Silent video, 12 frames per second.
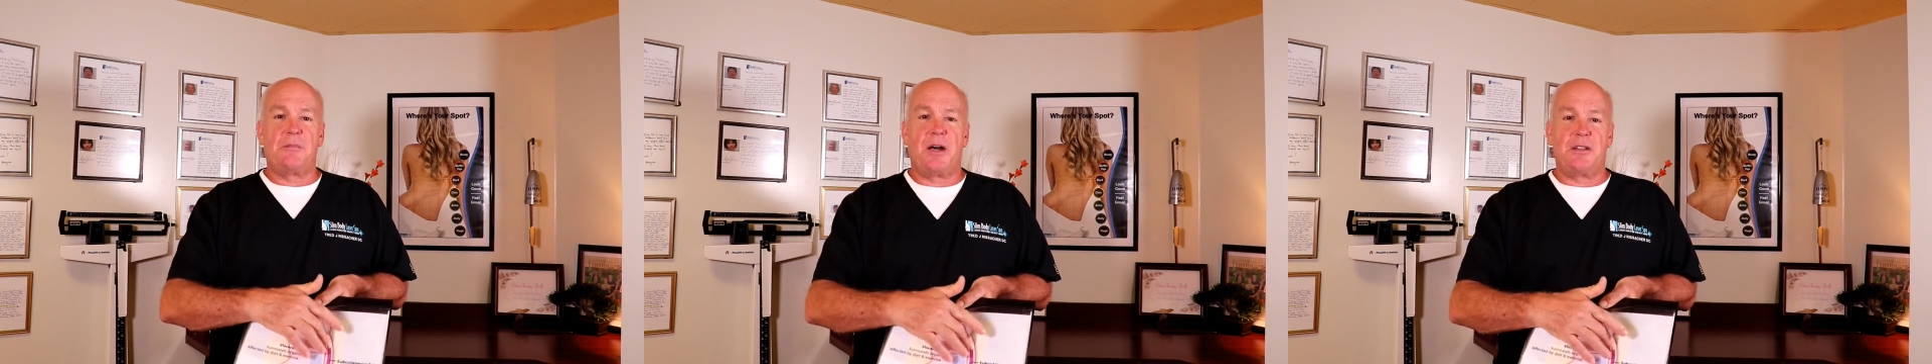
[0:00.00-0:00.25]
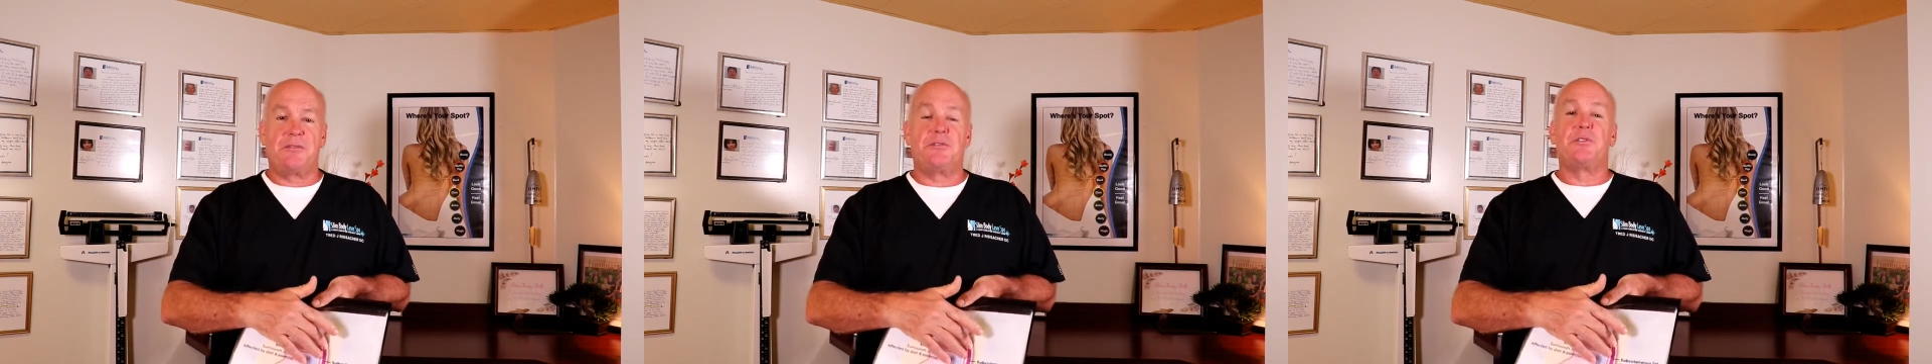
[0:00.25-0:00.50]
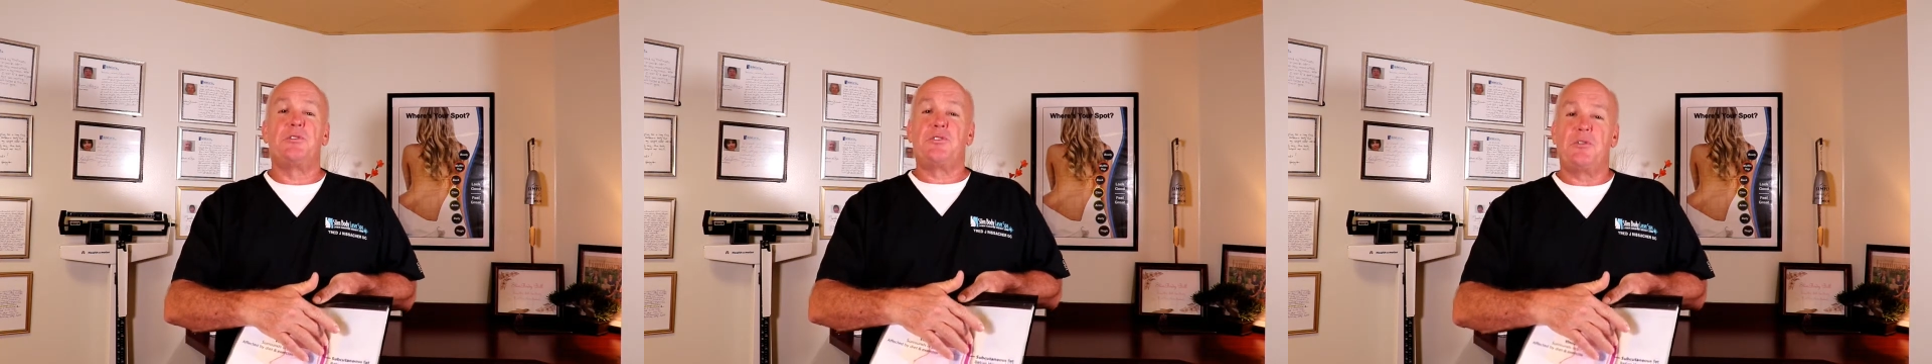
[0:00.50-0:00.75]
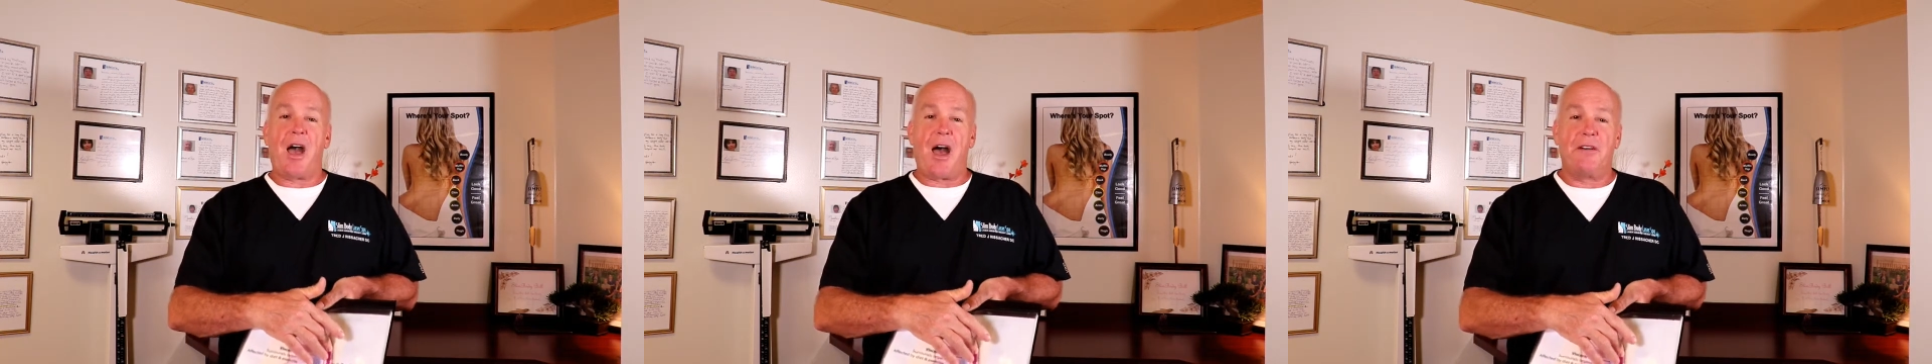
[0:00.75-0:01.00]
by the food
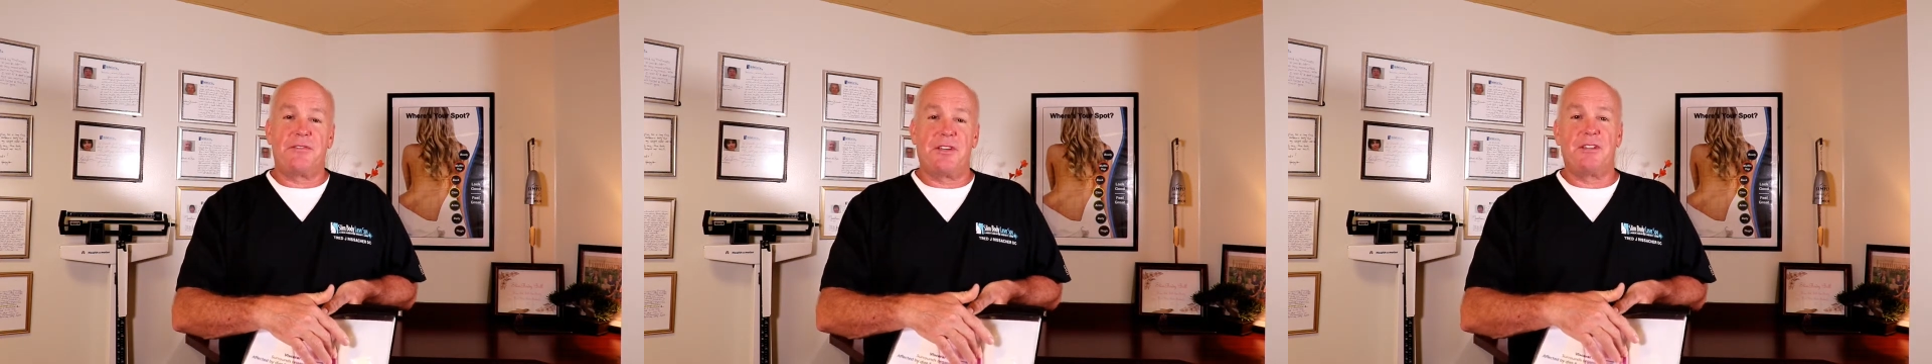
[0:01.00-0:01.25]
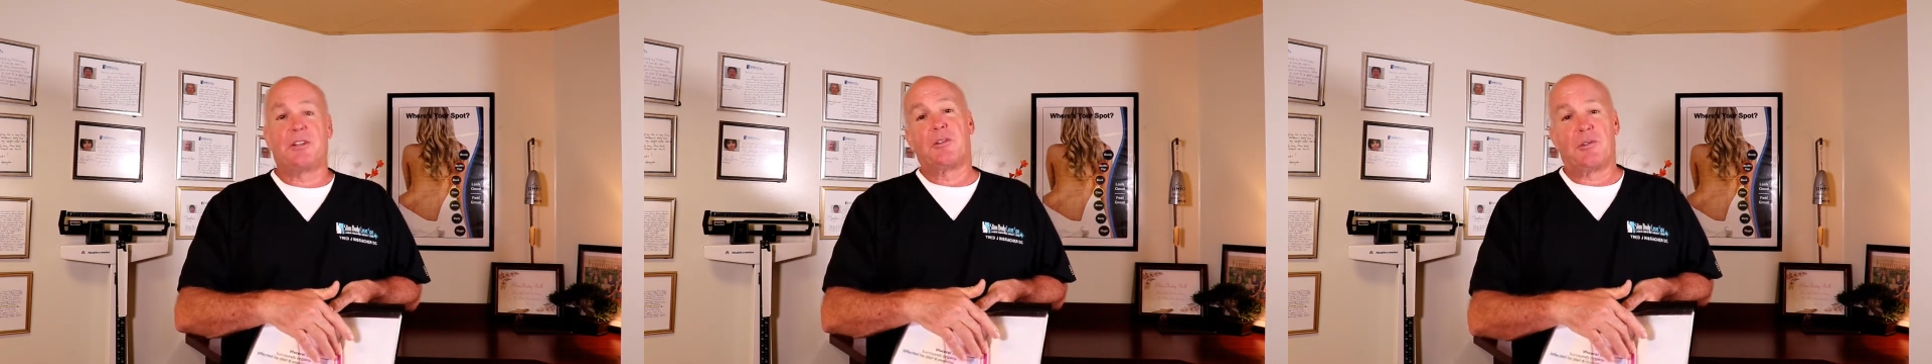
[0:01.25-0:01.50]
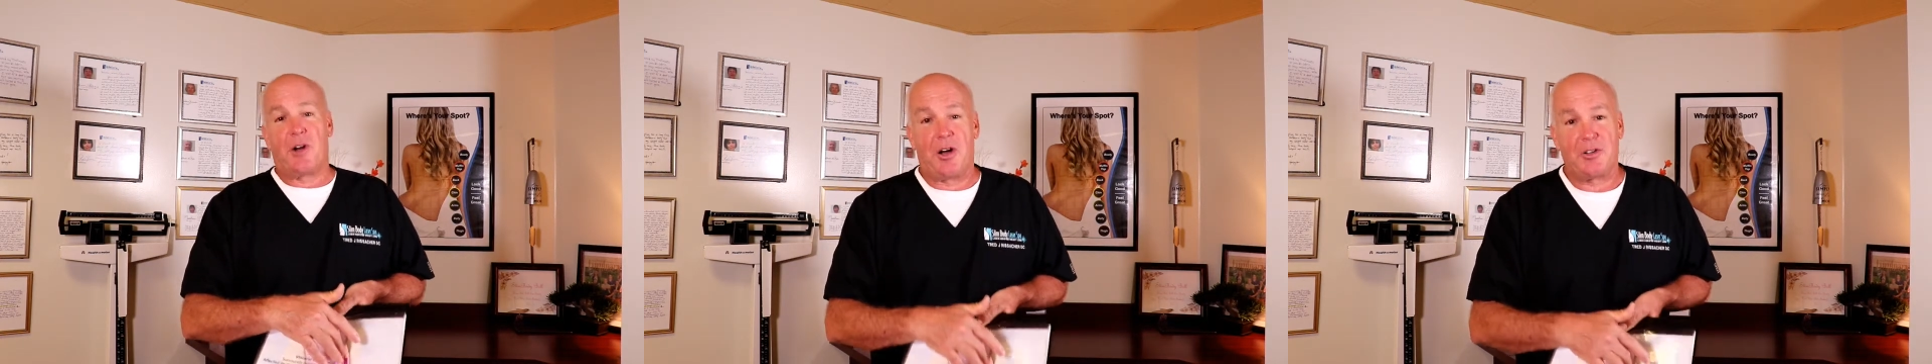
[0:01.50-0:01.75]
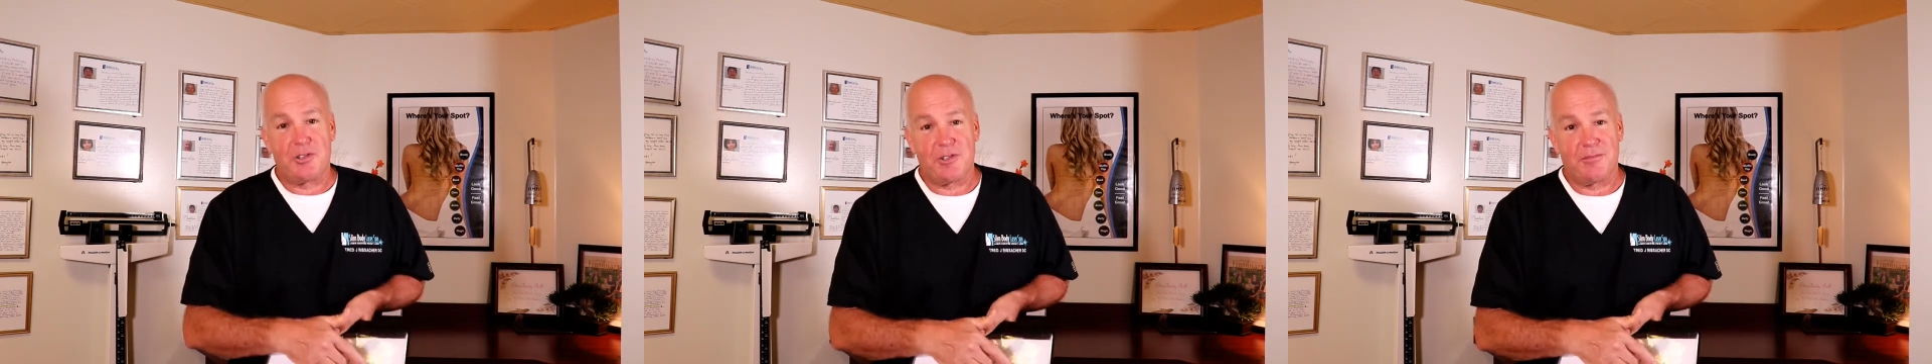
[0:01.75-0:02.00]
you have in the
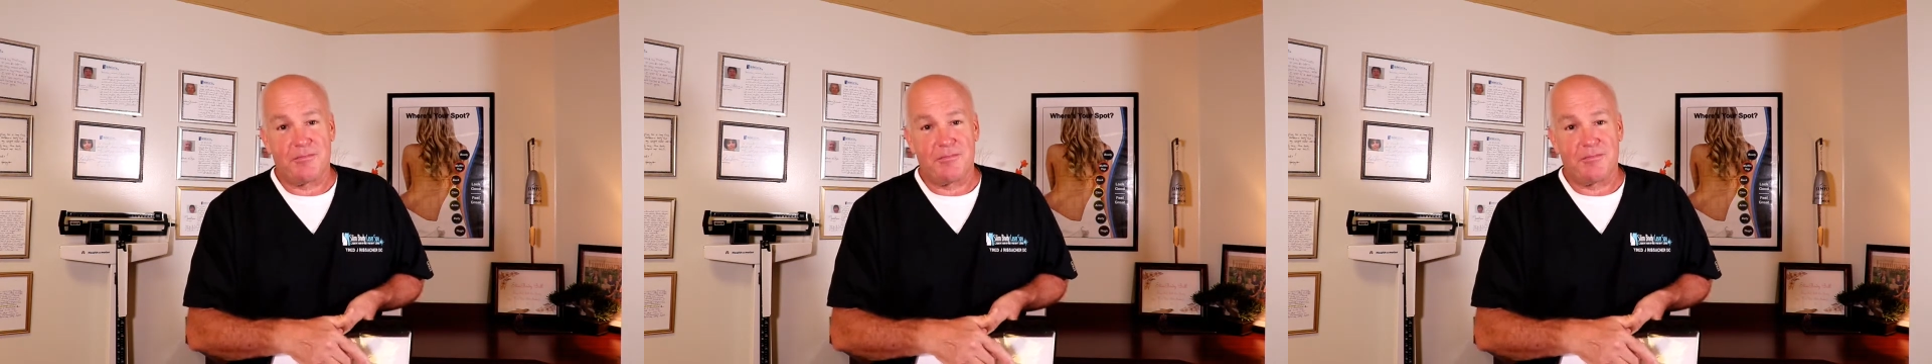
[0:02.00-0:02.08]
garage.